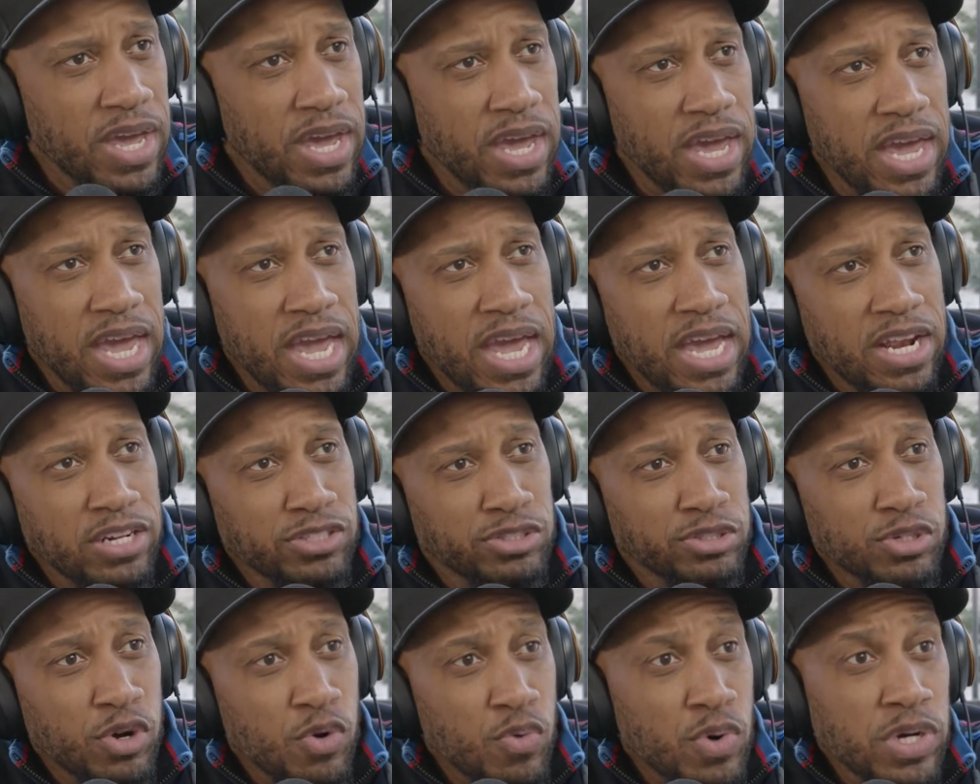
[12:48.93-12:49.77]
Yeah. And
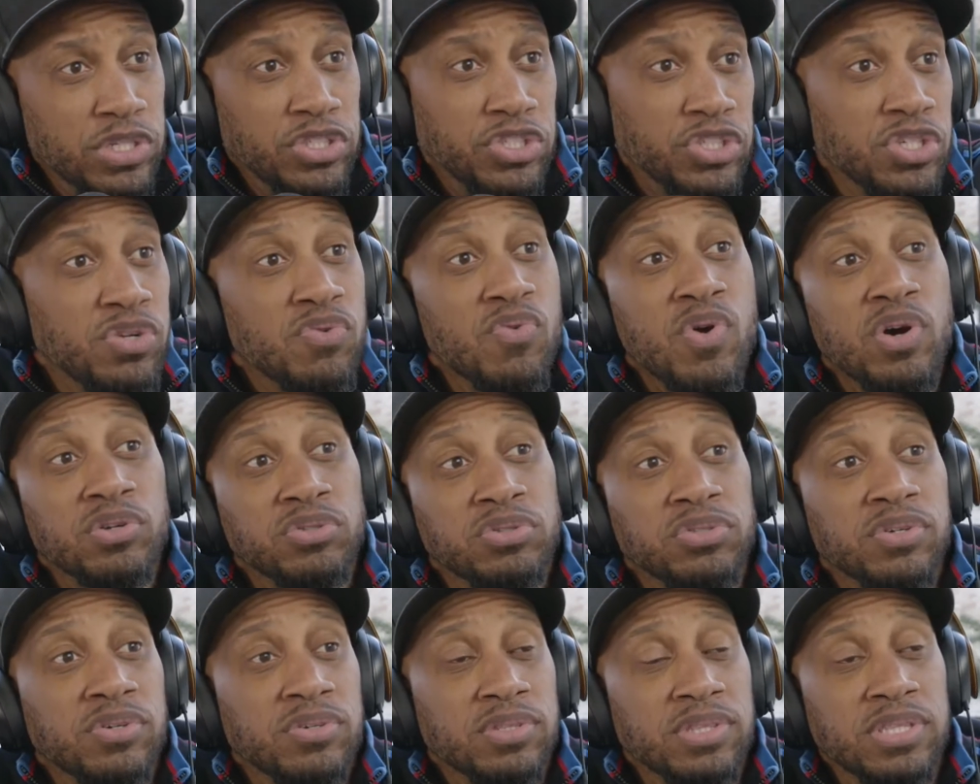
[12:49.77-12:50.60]
so when she
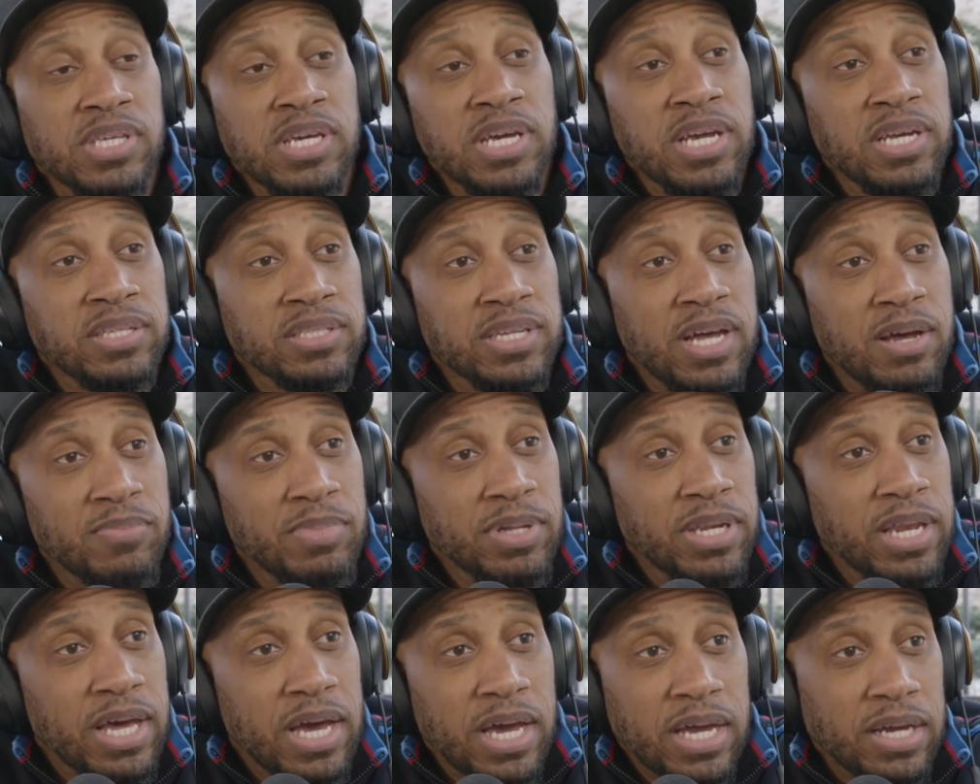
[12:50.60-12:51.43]
wants certain things, I'll
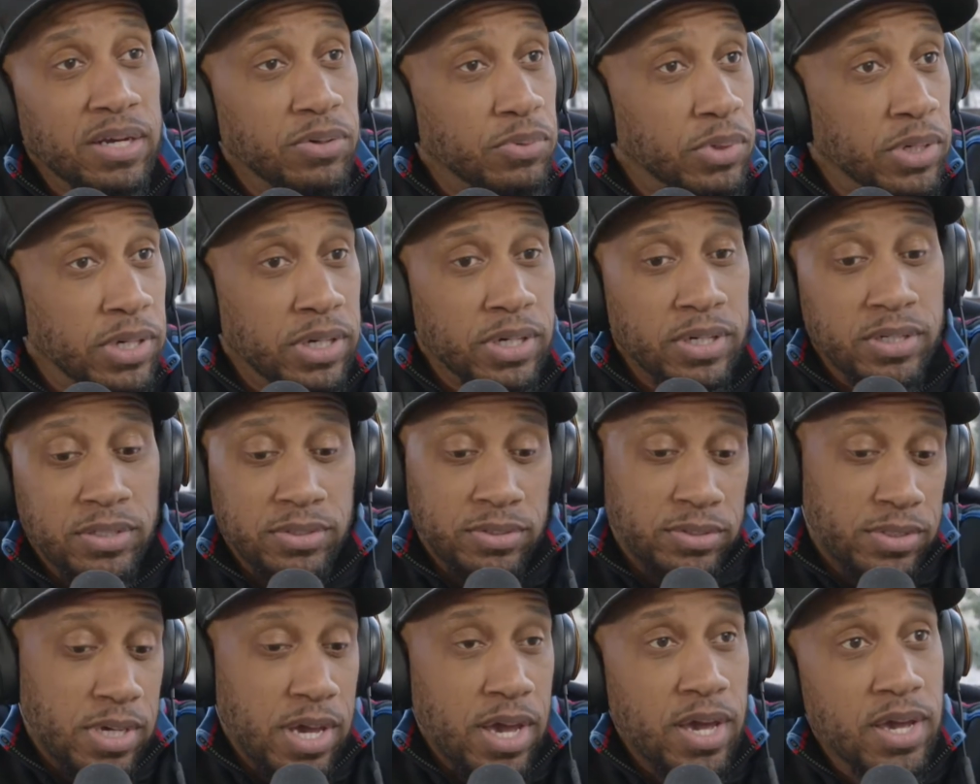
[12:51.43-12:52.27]
be like, well,
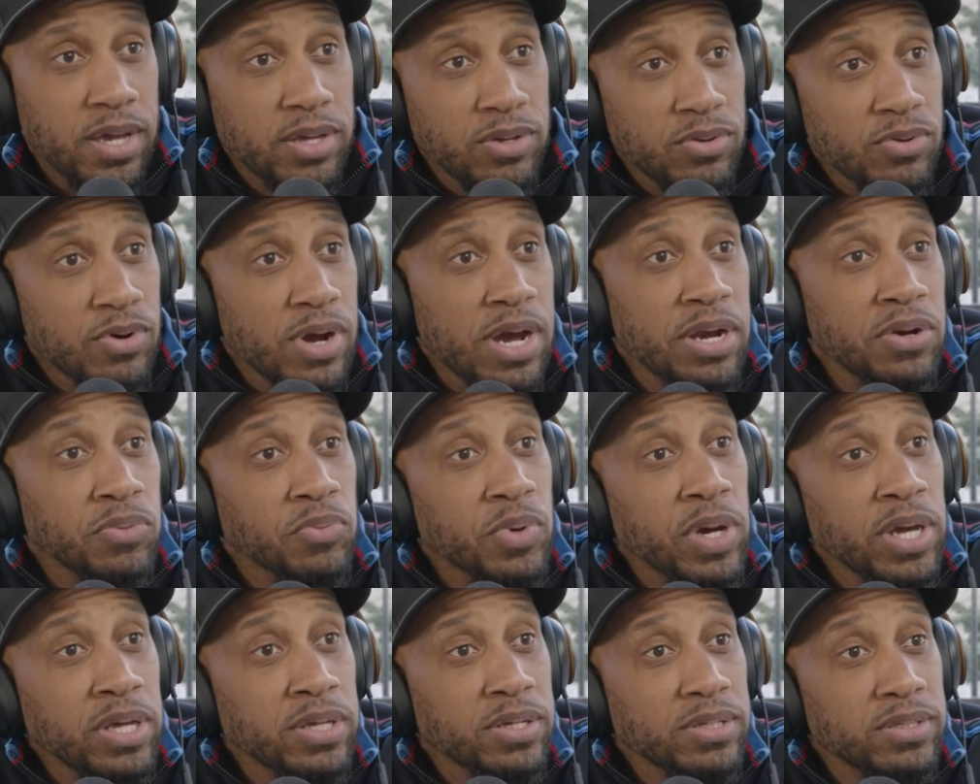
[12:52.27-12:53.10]
hey, you're going to have to
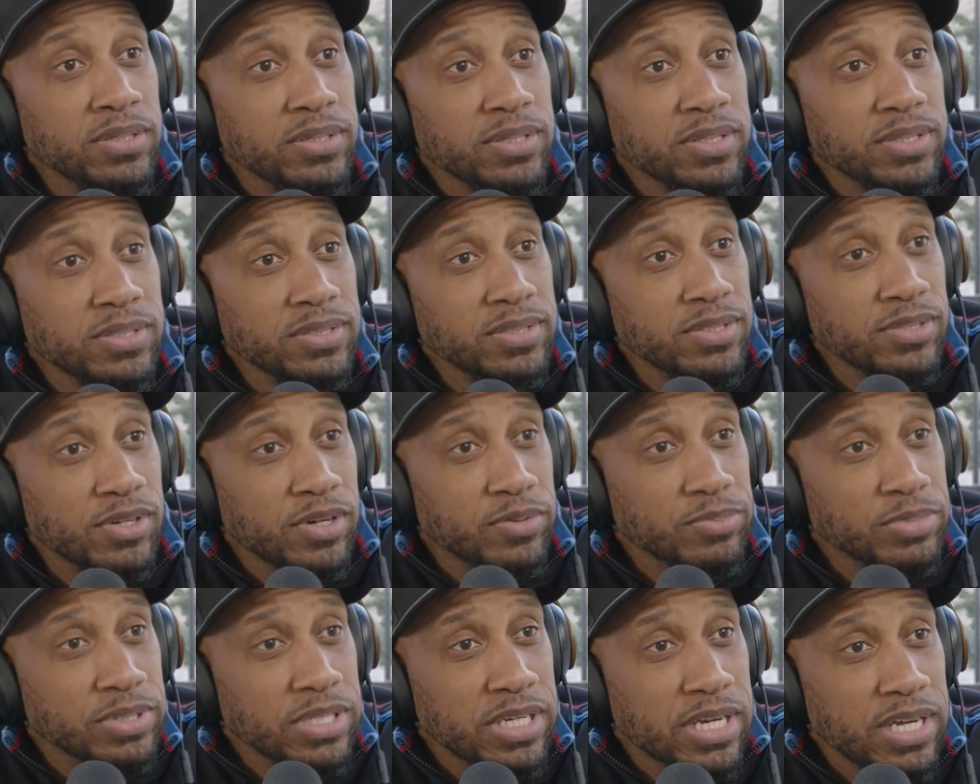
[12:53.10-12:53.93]
wait. You know
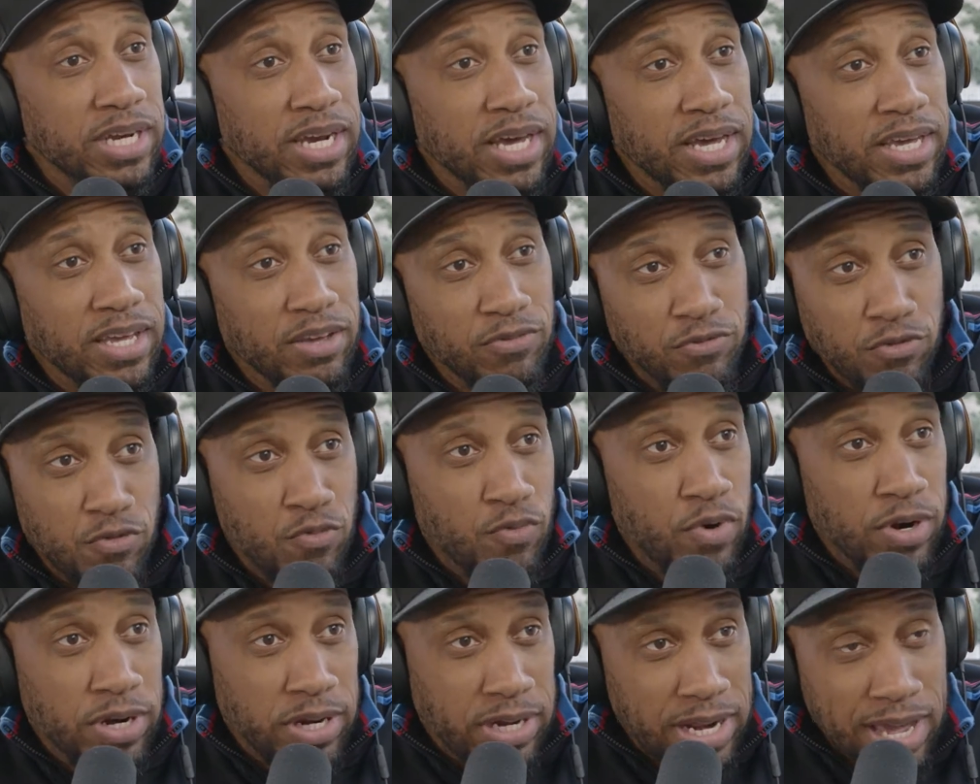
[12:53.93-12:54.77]
what I'm saying? Like, if you
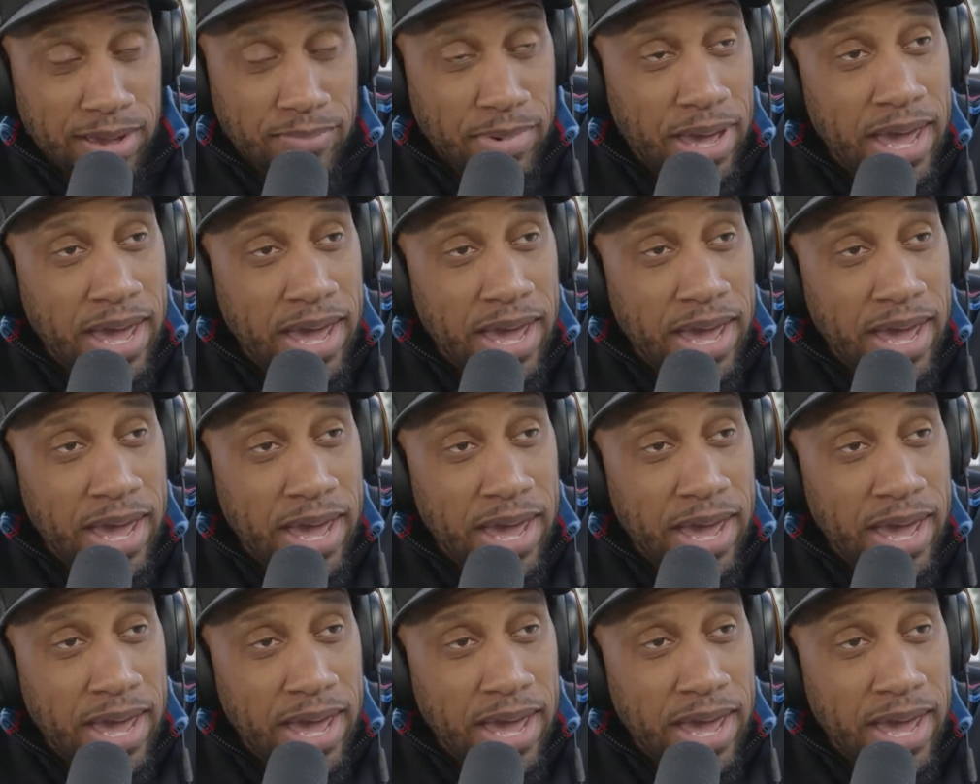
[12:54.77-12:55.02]
want it that